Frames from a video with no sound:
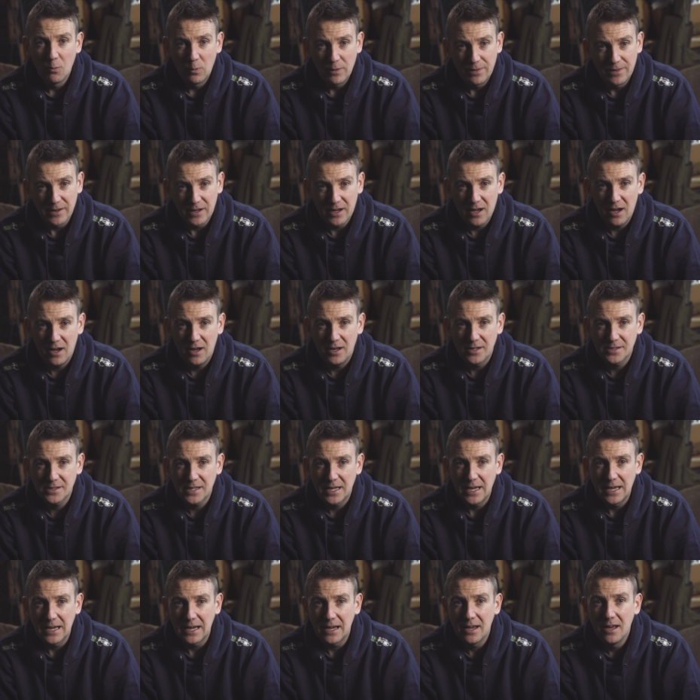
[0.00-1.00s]
with the
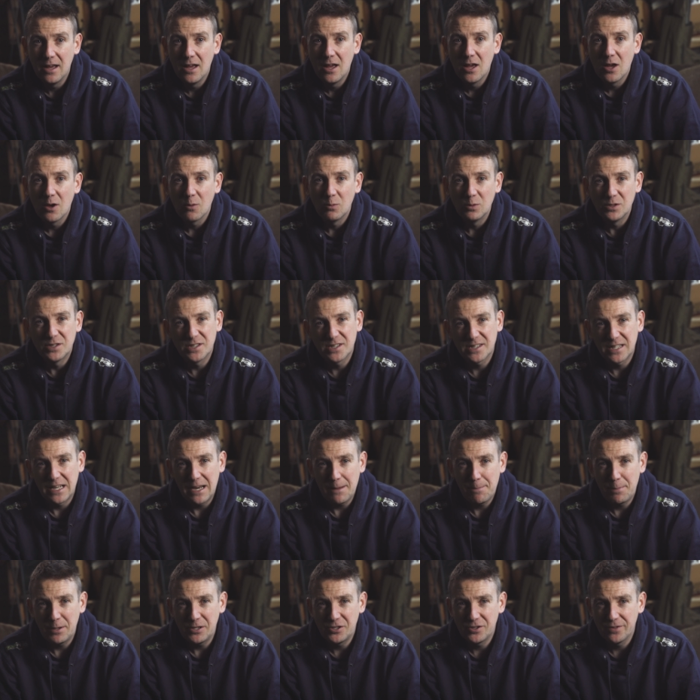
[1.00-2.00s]
KastKing was
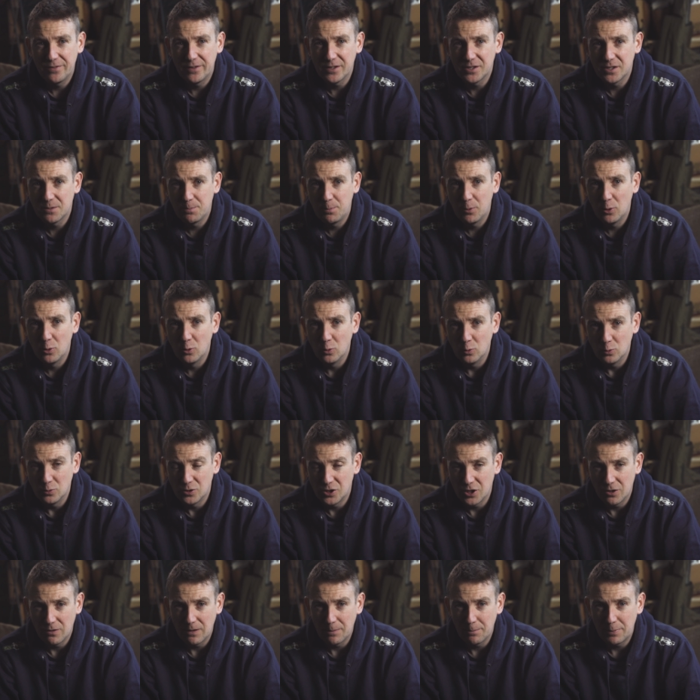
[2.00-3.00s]
slippage of the spool
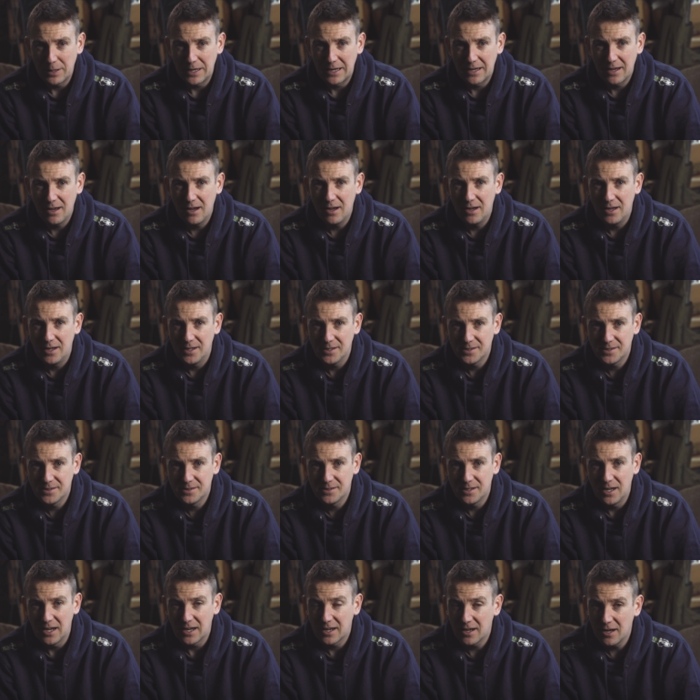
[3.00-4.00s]
during big
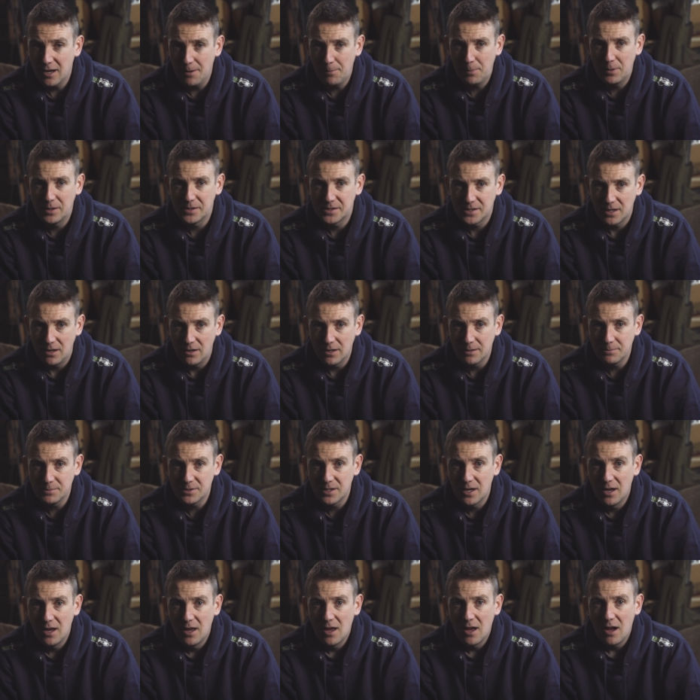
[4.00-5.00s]
casts. A couple of
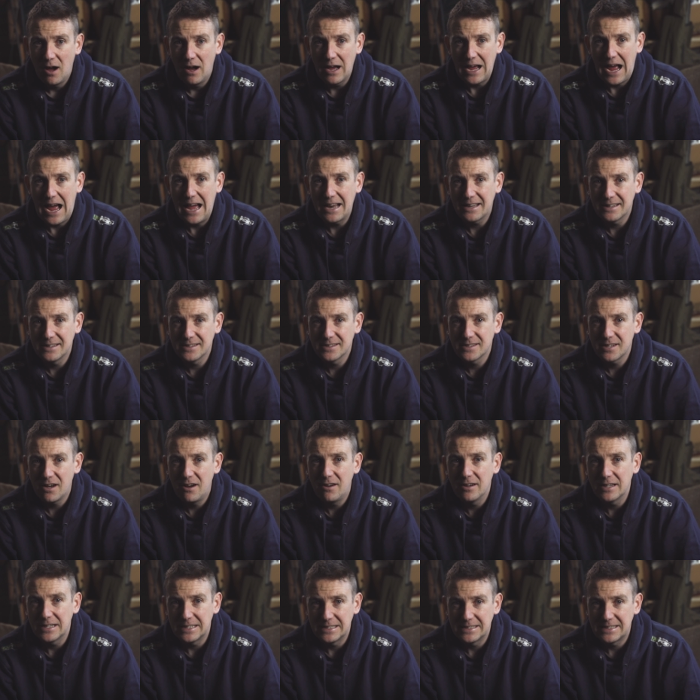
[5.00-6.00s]
times, I hadn't
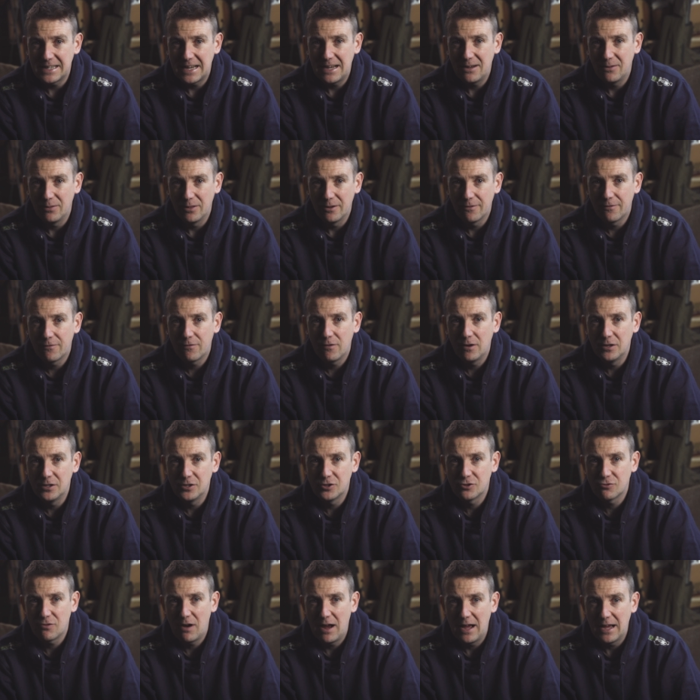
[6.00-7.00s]
tightened down the front
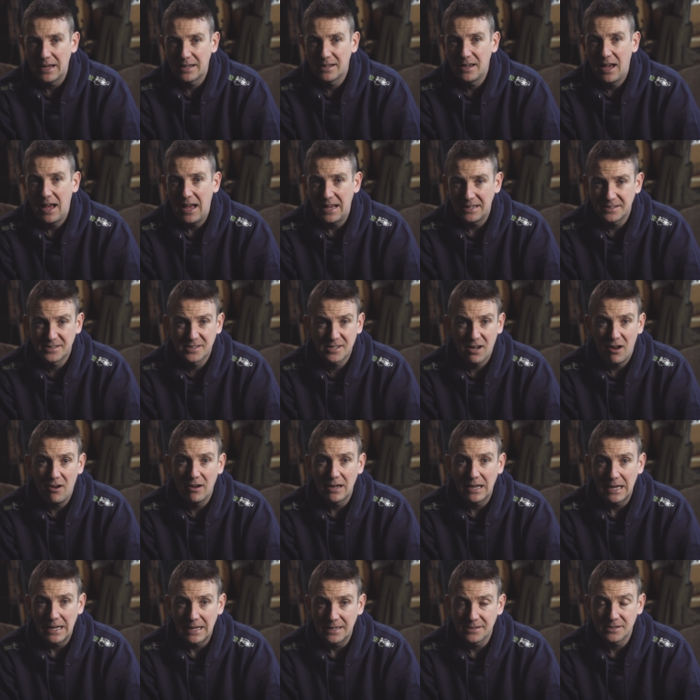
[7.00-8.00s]
drag as
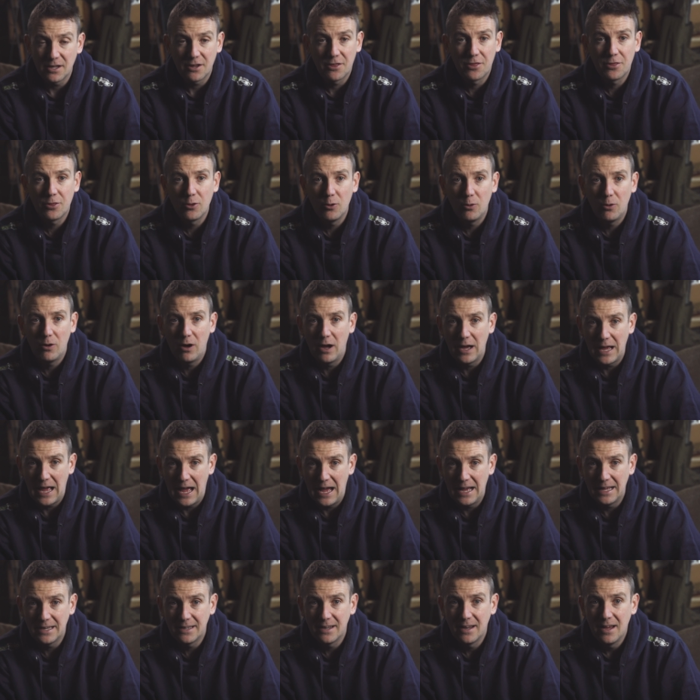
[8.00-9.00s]
tightly as I thought I
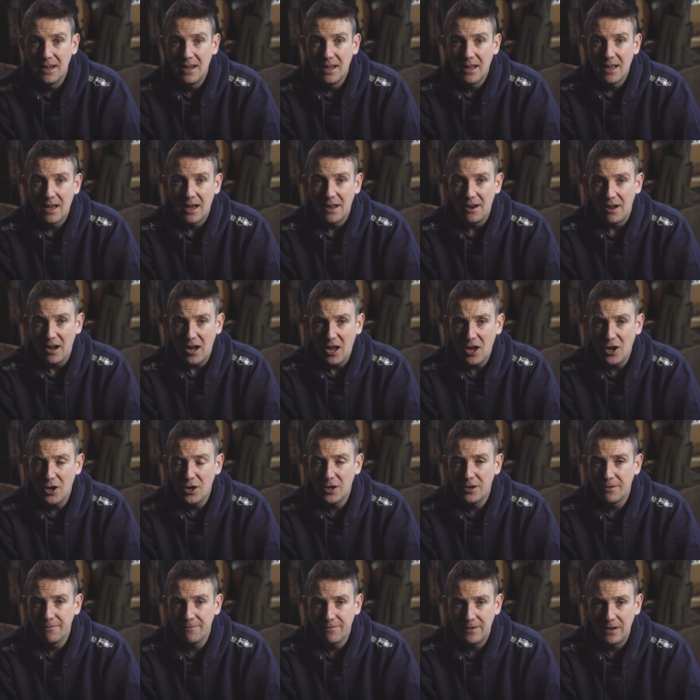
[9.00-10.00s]
had, and I
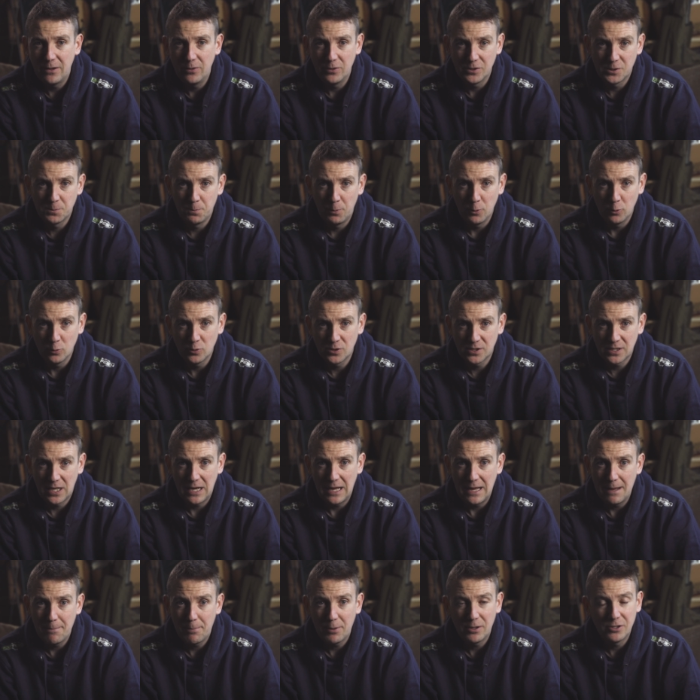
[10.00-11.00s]
heard and felt the spool
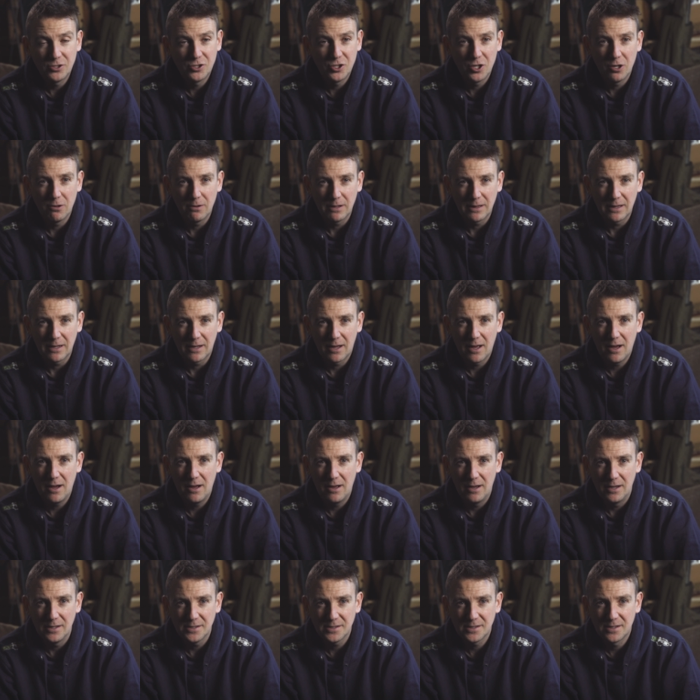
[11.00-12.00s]
slip during the
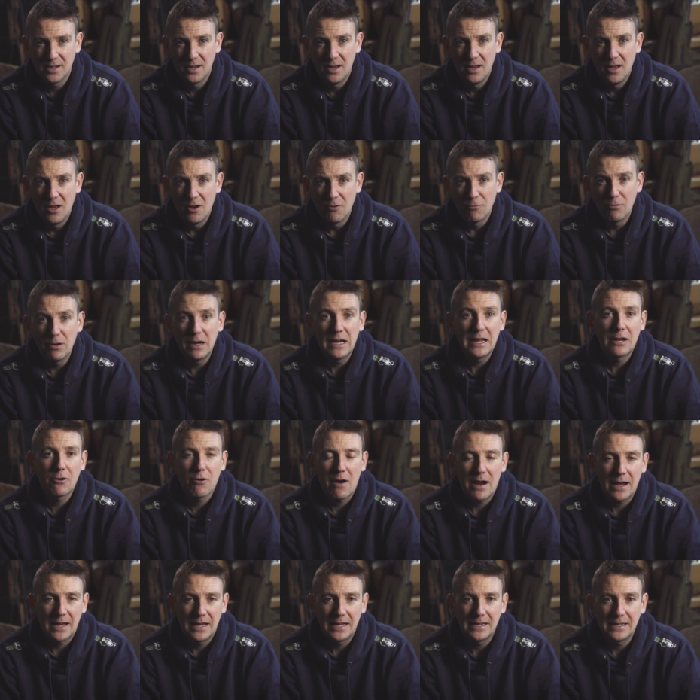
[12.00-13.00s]
cast. Really
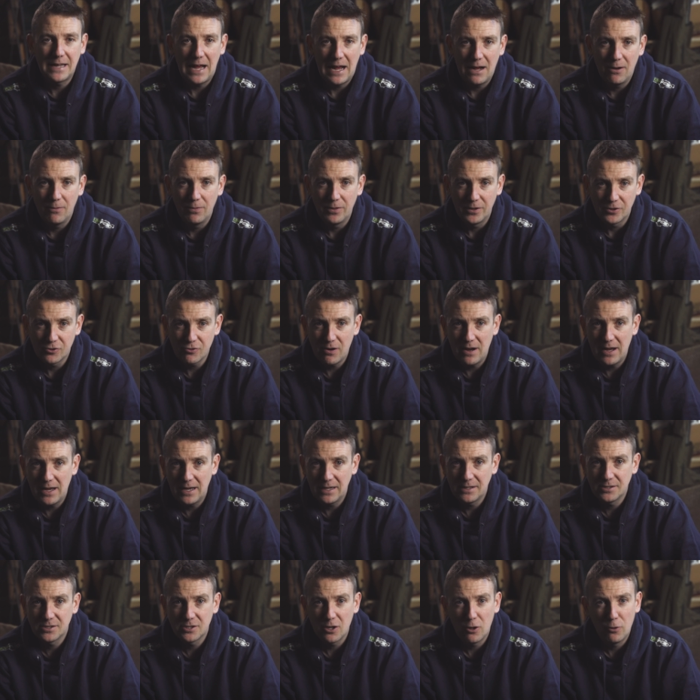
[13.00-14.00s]
cranking down the
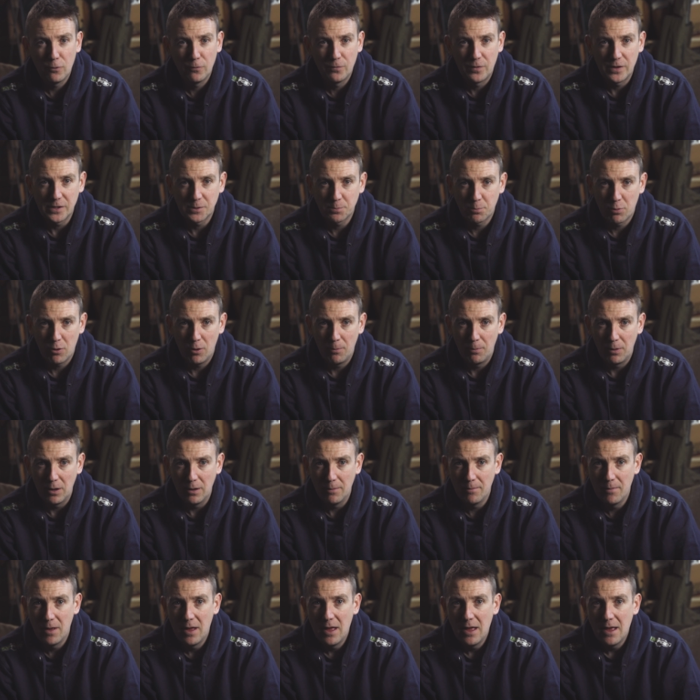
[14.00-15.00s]
drag solved this
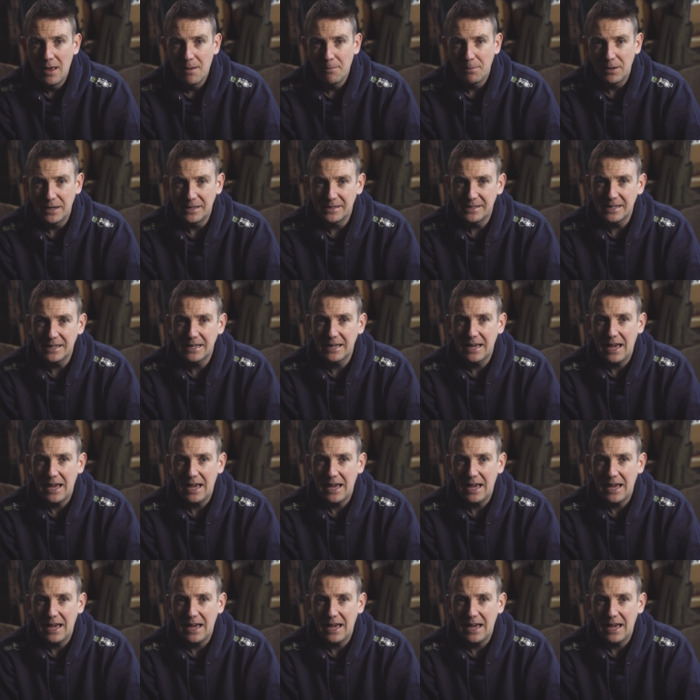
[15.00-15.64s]
problem, but it did